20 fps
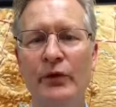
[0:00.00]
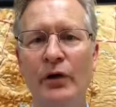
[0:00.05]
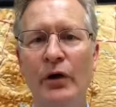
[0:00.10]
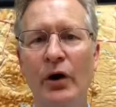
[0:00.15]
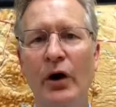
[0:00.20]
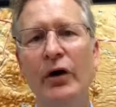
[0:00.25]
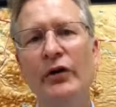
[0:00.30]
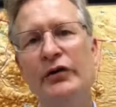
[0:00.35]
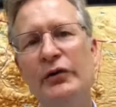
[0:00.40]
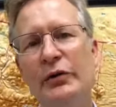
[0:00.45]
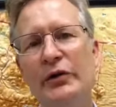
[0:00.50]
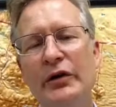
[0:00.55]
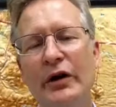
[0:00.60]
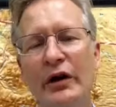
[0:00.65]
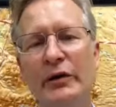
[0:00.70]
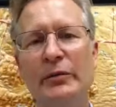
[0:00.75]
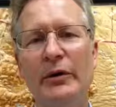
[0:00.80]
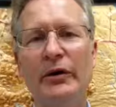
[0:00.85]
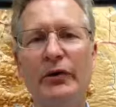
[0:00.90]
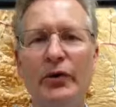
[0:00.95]
Also, we
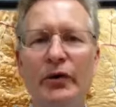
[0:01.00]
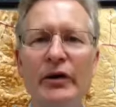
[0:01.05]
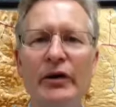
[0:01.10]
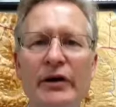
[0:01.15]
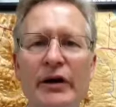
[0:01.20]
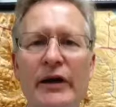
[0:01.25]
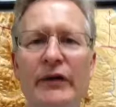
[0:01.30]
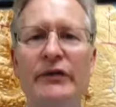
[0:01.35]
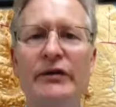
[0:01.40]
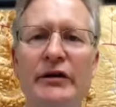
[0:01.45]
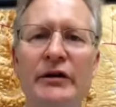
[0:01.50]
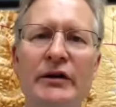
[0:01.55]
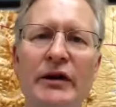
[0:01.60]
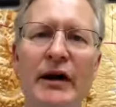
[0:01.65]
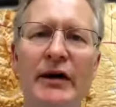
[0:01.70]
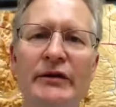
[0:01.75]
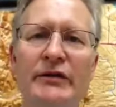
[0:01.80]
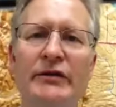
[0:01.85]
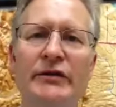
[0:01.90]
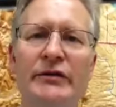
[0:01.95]
talked about organizing
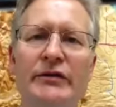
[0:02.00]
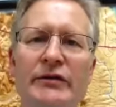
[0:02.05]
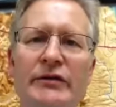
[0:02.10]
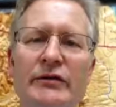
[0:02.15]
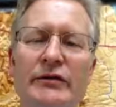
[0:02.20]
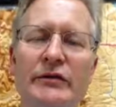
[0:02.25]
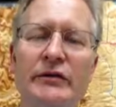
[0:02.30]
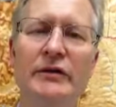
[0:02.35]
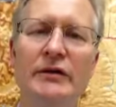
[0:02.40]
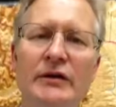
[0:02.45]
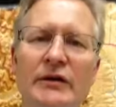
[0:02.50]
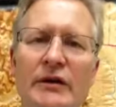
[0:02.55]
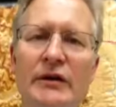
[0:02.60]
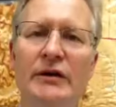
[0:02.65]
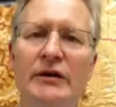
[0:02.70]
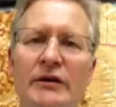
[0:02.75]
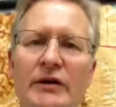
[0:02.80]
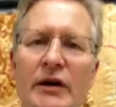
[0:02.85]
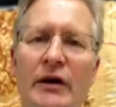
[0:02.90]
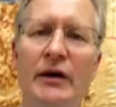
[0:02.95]
classes,
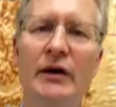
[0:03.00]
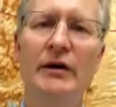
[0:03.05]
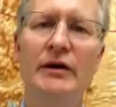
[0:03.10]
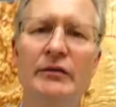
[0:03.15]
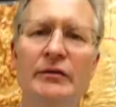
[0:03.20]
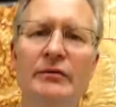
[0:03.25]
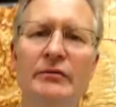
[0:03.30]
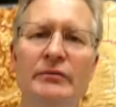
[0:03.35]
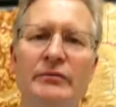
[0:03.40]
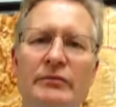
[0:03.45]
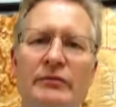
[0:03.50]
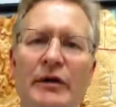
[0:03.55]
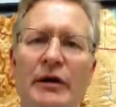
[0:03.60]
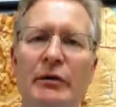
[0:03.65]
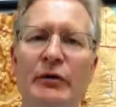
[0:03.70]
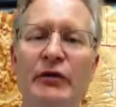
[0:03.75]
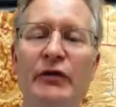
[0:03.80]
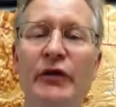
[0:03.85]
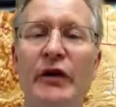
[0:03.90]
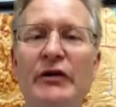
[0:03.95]

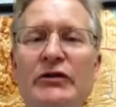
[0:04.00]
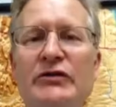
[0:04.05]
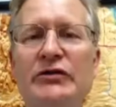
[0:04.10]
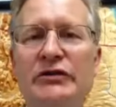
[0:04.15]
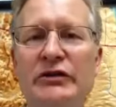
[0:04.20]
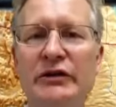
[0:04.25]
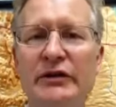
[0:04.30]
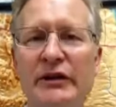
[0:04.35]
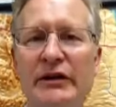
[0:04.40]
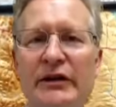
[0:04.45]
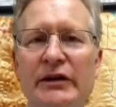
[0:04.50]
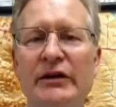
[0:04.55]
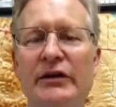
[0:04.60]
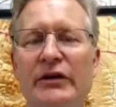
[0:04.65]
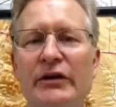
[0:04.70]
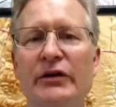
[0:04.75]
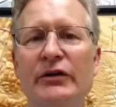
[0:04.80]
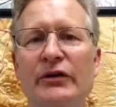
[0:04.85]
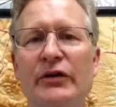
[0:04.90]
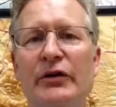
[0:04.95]
maybe functionally,
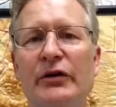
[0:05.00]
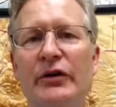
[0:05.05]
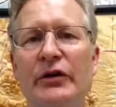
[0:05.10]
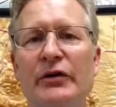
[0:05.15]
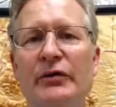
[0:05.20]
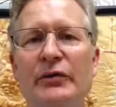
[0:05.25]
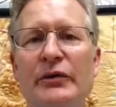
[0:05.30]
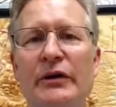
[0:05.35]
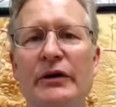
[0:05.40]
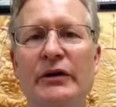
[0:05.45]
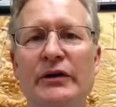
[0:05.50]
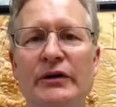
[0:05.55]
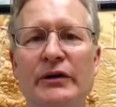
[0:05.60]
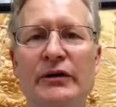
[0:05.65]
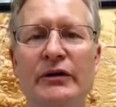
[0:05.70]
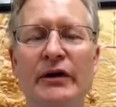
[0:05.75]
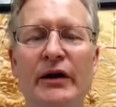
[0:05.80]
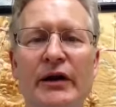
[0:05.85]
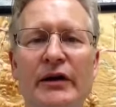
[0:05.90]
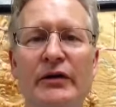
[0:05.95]
so that we can
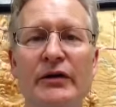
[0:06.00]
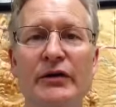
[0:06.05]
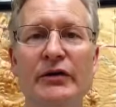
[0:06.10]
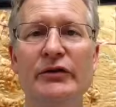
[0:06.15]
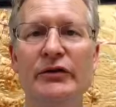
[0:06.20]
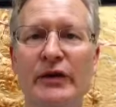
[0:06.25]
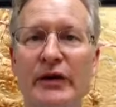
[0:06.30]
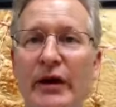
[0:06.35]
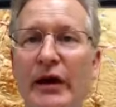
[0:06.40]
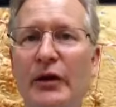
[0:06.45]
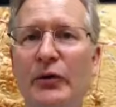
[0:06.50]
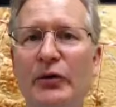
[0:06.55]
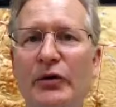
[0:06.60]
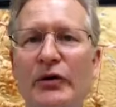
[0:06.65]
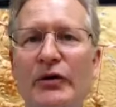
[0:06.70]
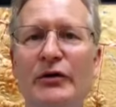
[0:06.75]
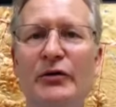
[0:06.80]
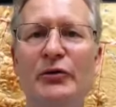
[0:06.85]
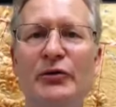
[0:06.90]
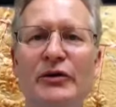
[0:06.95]
say, today we're
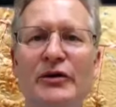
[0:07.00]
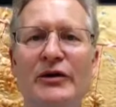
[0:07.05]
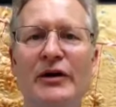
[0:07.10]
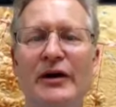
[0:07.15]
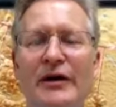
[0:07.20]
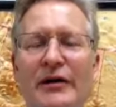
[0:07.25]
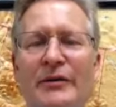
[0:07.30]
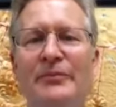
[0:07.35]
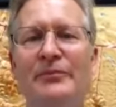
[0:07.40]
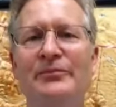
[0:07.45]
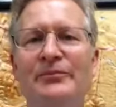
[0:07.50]
going to work on,